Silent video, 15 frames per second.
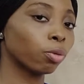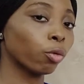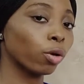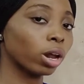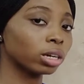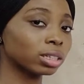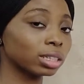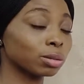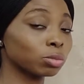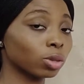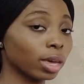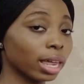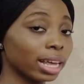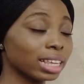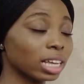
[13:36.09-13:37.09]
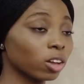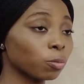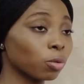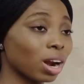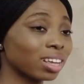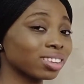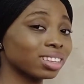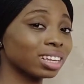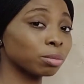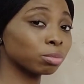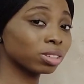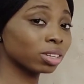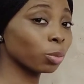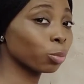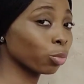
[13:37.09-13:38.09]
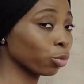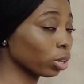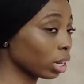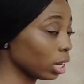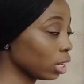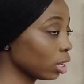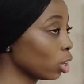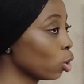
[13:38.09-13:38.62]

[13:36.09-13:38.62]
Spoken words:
pronounce them together instead of pronouncing them separately.